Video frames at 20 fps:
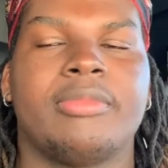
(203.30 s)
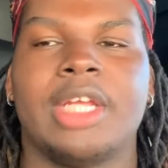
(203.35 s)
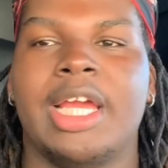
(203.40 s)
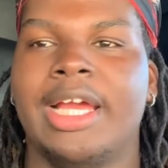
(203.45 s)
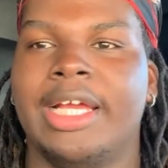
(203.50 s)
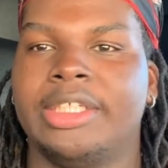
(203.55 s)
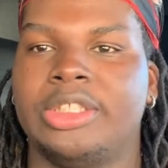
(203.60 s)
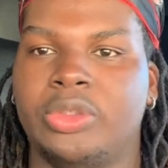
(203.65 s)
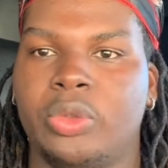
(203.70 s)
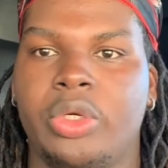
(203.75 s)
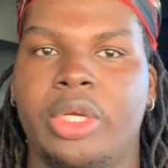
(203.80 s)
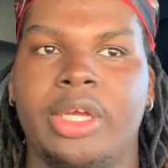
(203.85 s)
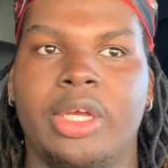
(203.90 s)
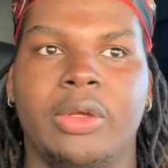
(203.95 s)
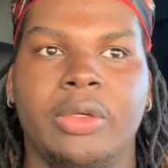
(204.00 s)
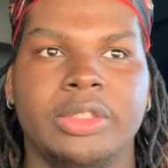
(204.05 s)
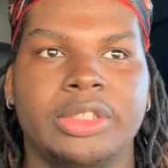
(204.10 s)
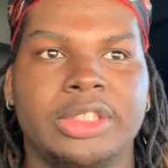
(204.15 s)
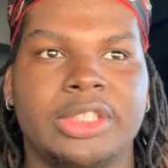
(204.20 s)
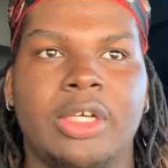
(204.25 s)

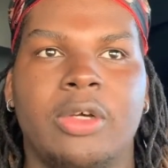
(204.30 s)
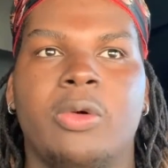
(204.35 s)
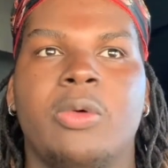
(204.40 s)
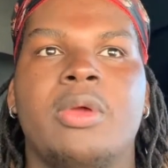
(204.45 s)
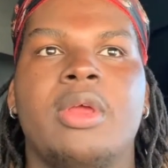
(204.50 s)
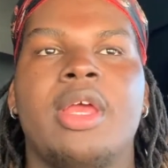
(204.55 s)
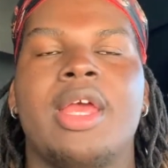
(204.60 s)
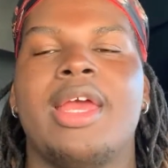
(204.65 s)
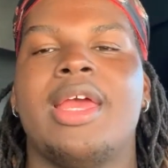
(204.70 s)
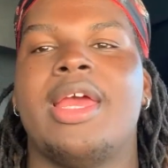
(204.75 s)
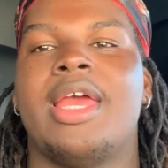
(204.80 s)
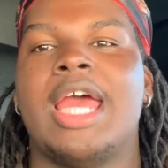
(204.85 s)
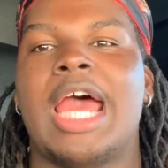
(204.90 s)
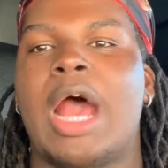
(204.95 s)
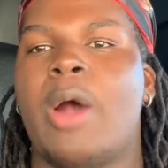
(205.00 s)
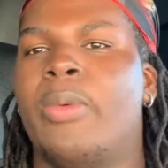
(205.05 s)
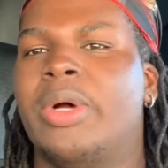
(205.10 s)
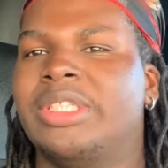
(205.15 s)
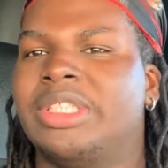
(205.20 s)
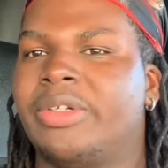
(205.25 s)
Studios. So
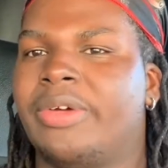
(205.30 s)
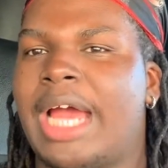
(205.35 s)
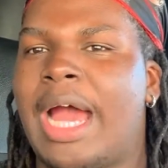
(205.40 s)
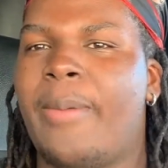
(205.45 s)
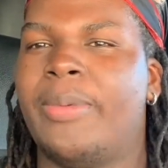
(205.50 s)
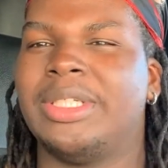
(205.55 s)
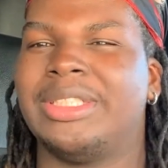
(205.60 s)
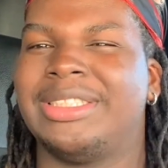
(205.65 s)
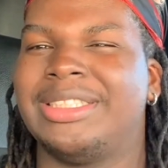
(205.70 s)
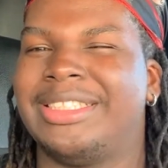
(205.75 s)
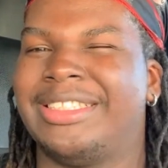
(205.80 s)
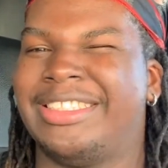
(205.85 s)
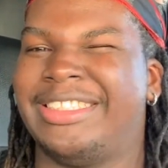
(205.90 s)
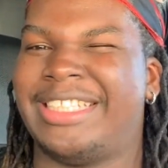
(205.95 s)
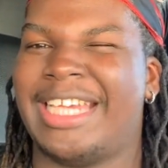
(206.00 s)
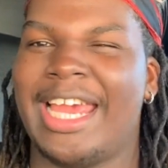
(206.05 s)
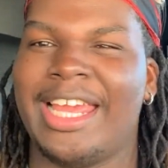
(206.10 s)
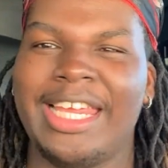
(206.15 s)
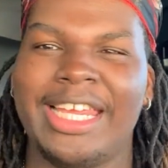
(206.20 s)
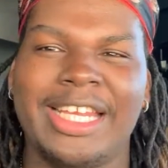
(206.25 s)
I was
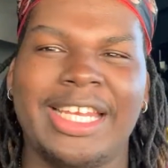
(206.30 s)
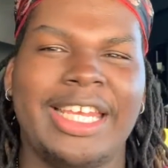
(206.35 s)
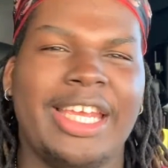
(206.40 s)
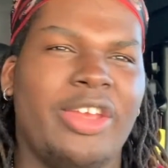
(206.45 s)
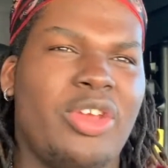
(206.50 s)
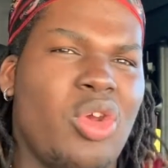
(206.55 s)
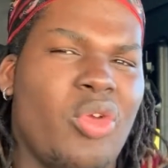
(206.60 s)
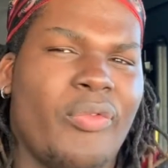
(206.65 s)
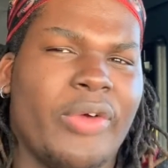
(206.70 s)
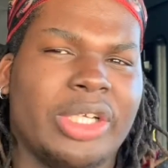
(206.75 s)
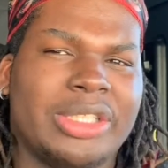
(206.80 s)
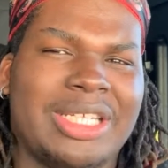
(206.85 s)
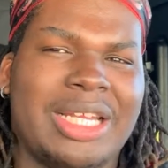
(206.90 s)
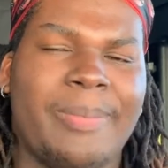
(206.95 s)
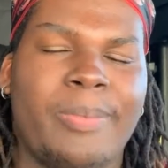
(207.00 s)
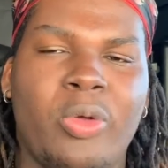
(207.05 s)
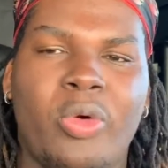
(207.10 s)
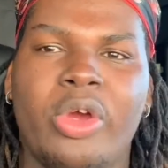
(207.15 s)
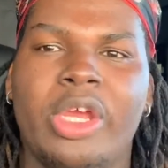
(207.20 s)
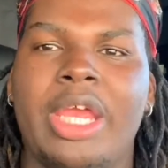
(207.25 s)
technically a Universal
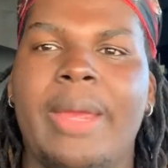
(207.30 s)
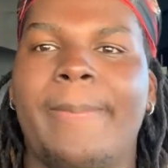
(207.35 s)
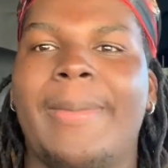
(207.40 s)
employee,